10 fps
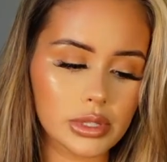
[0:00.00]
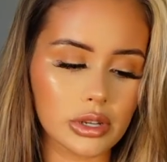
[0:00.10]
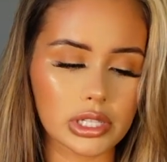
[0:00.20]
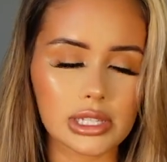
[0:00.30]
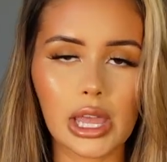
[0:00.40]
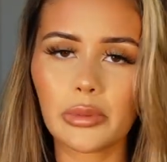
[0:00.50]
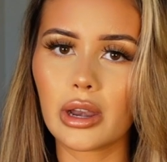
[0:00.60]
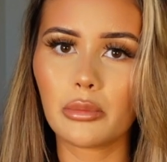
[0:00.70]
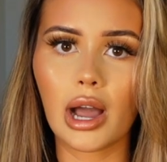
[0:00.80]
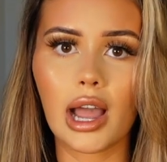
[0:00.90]
So just keep
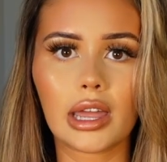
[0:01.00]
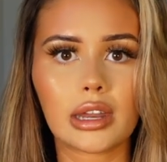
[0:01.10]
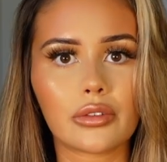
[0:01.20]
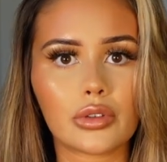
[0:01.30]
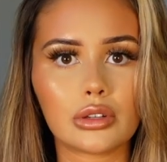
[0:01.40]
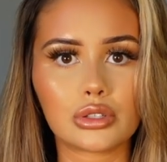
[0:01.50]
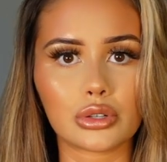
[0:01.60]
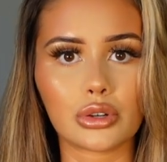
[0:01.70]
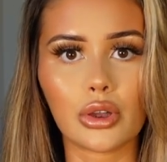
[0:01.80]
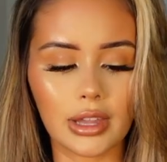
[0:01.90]
that in mind if you
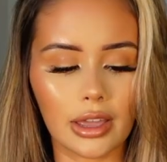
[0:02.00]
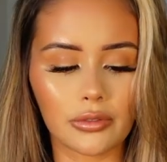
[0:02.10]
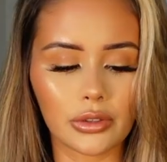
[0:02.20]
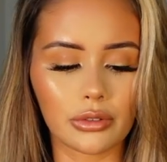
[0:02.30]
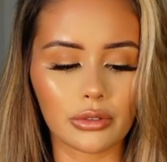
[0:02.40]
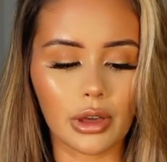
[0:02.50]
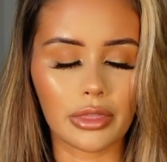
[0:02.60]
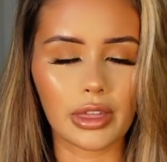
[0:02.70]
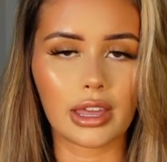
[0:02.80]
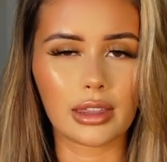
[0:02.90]
do, like if you are
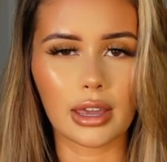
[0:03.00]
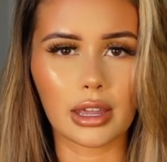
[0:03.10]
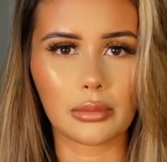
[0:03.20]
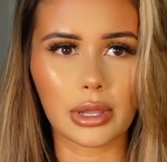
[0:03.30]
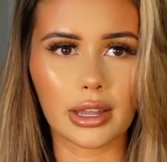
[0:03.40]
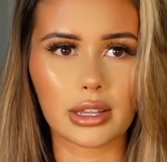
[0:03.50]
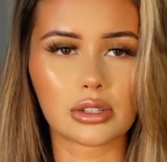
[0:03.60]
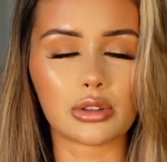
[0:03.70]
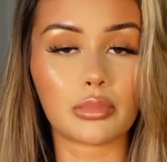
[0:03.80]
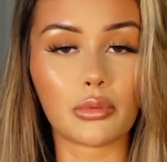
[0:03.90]
thinking they're gonna be like a
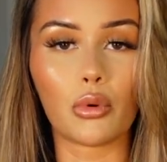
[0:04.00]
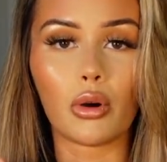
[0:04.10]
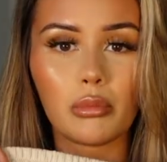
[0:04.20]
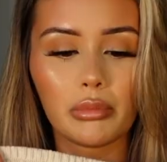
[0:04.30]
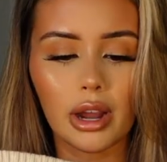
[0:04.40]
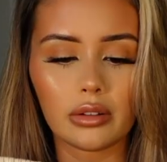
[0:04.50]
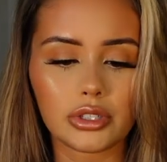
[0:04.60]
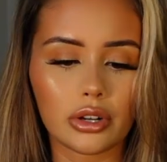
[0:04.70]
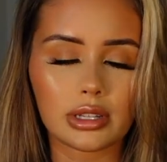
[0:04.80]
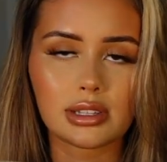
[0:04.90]
super warm pair of
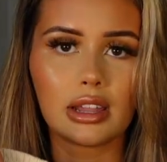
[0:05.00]
joggers.